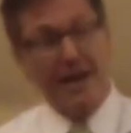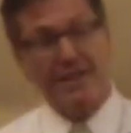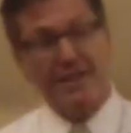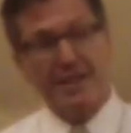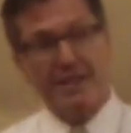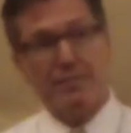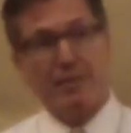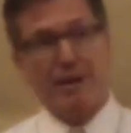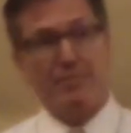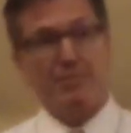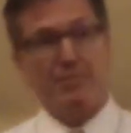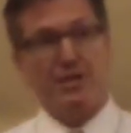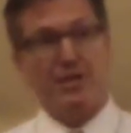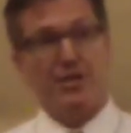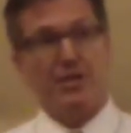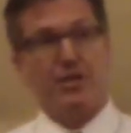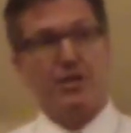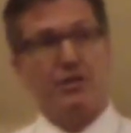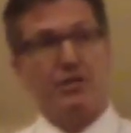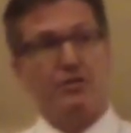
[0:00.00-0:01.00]
I think might
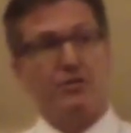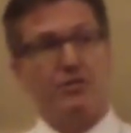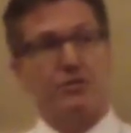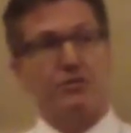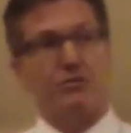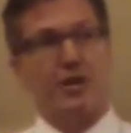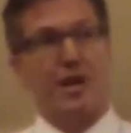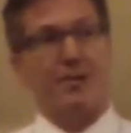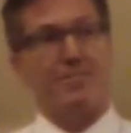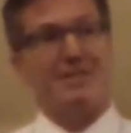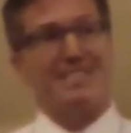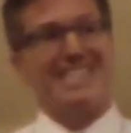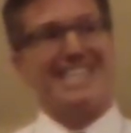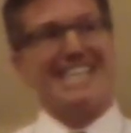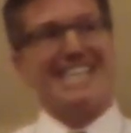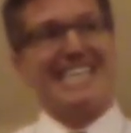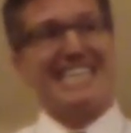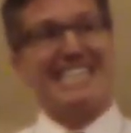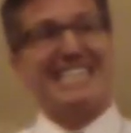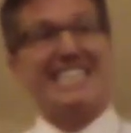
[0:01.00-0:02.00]
be described as
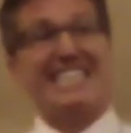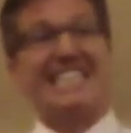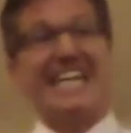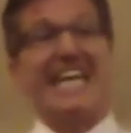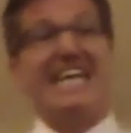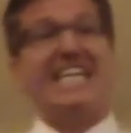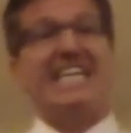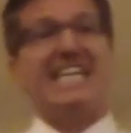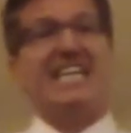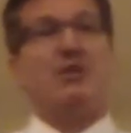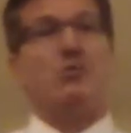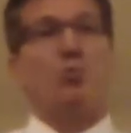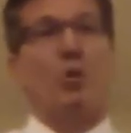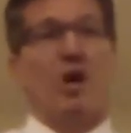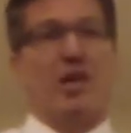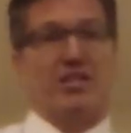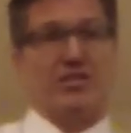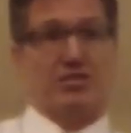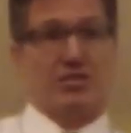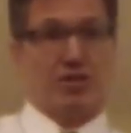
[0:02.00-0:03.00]
extending
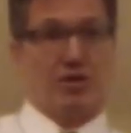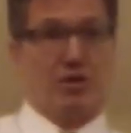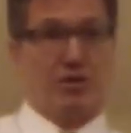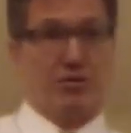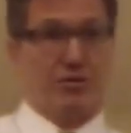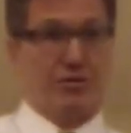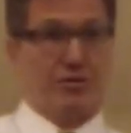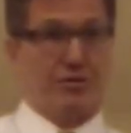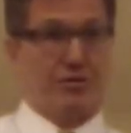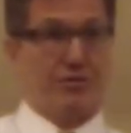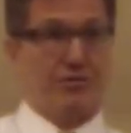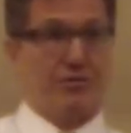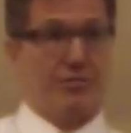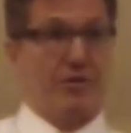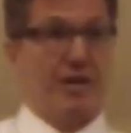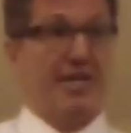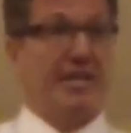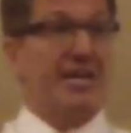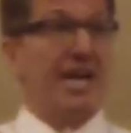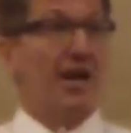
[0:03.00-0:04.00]
one's culture,
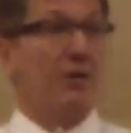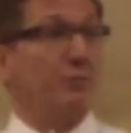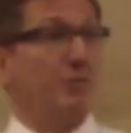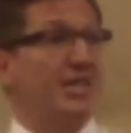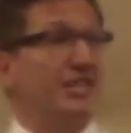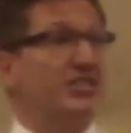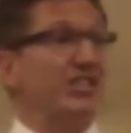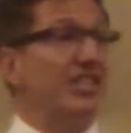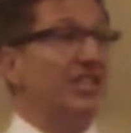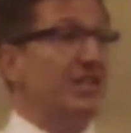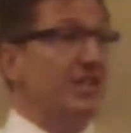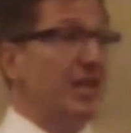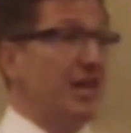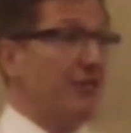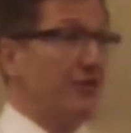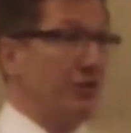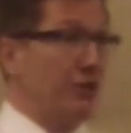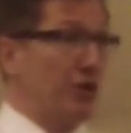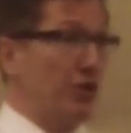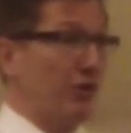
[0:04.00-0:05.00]
right? Not reaching
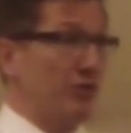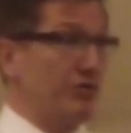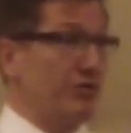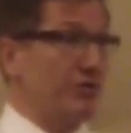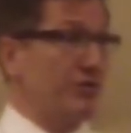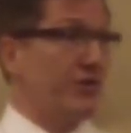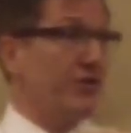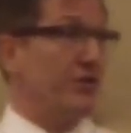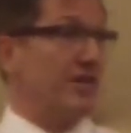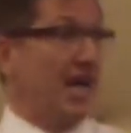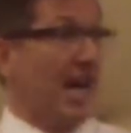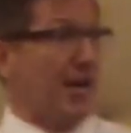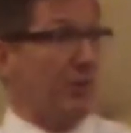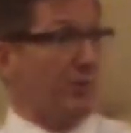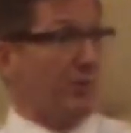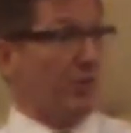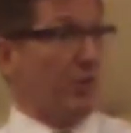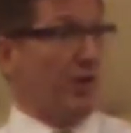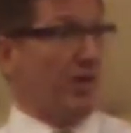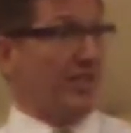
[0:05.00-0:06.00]
another culture, not
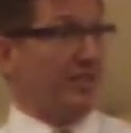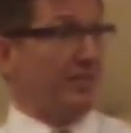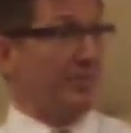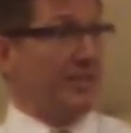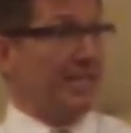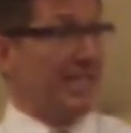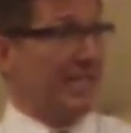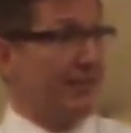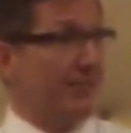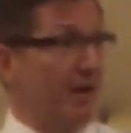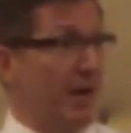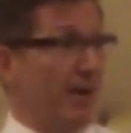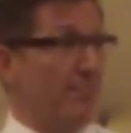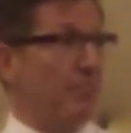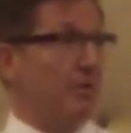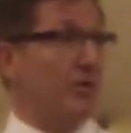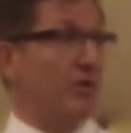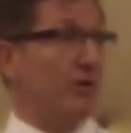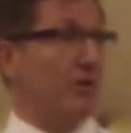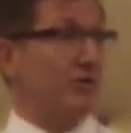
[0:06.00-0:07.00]
requiring somebody to give
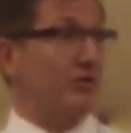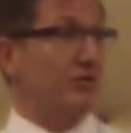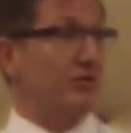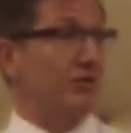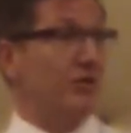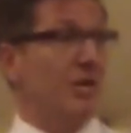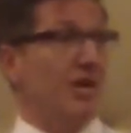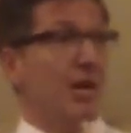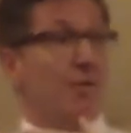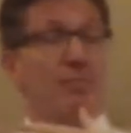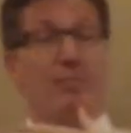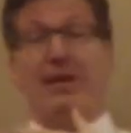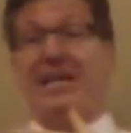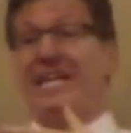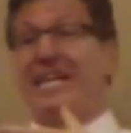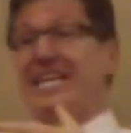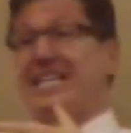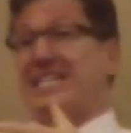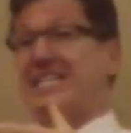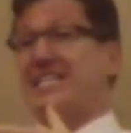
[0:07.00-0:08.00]
up a culture,
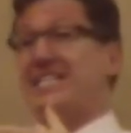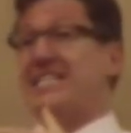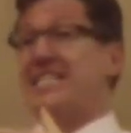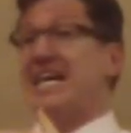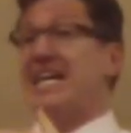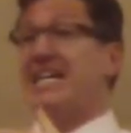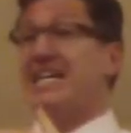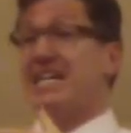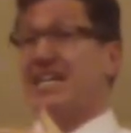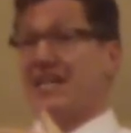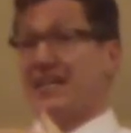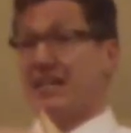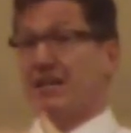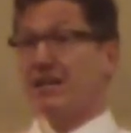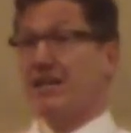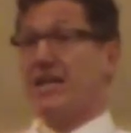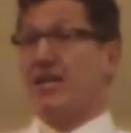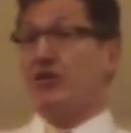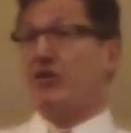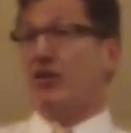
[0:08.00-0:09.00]
but
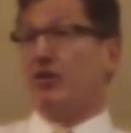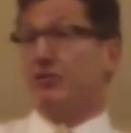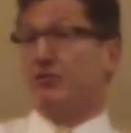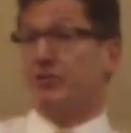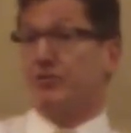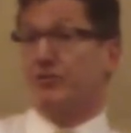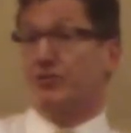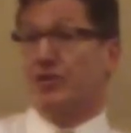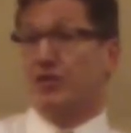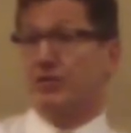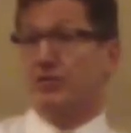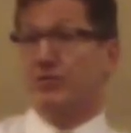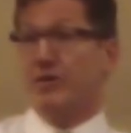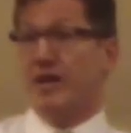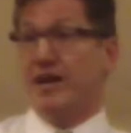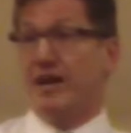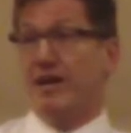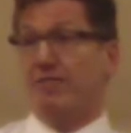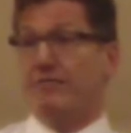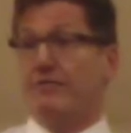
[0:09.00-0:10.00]
extending a culture that you
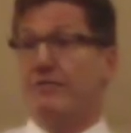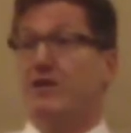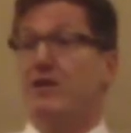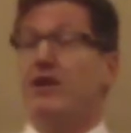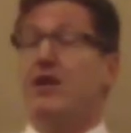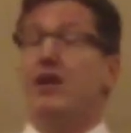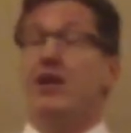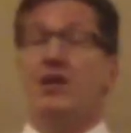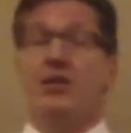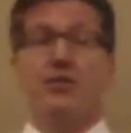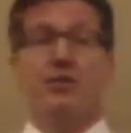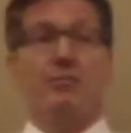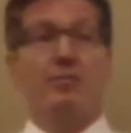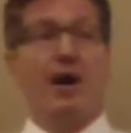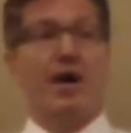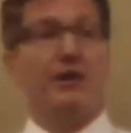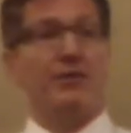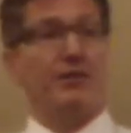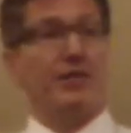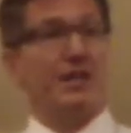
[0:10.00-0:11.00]
have. The
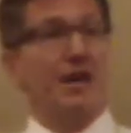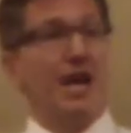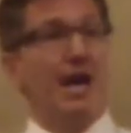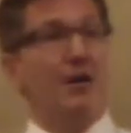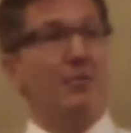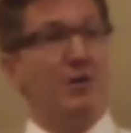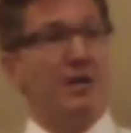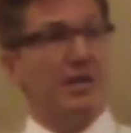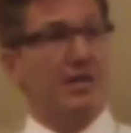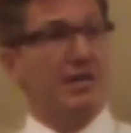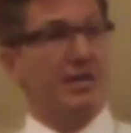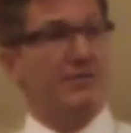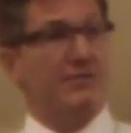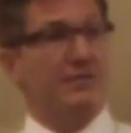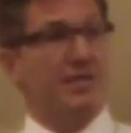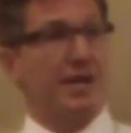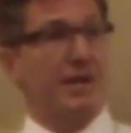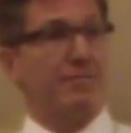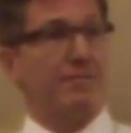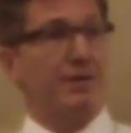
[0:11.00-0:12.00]
model that I want to
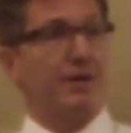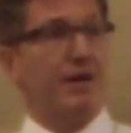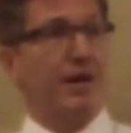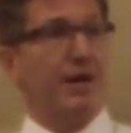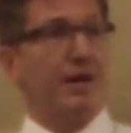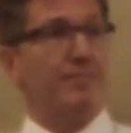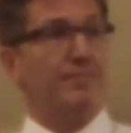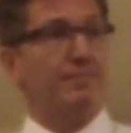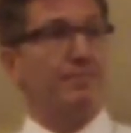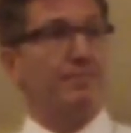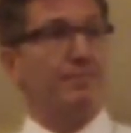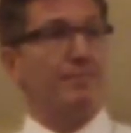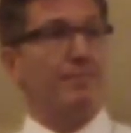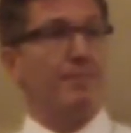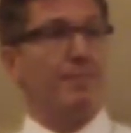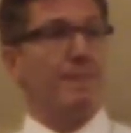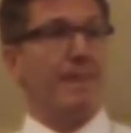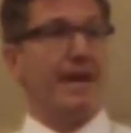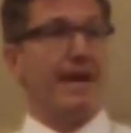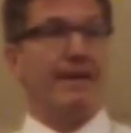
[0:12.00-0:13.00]
lift up
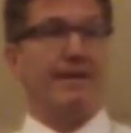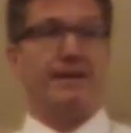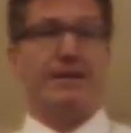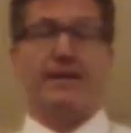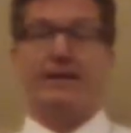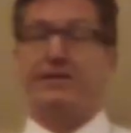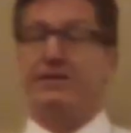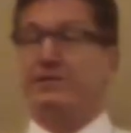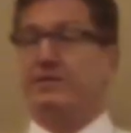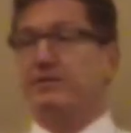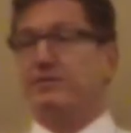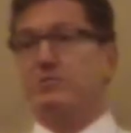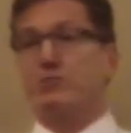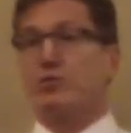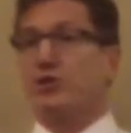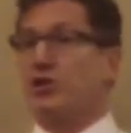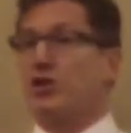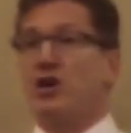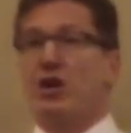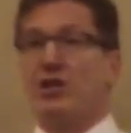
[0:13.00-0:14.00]
that is,
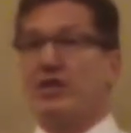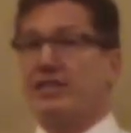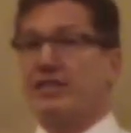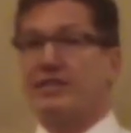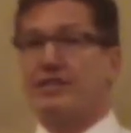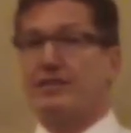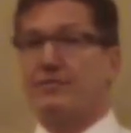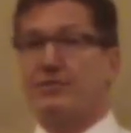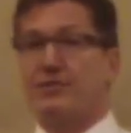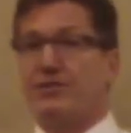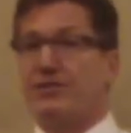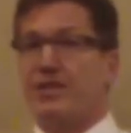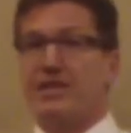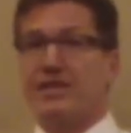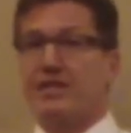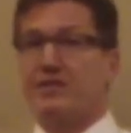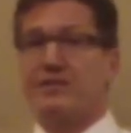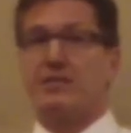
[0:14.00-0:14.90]
we're calling different things.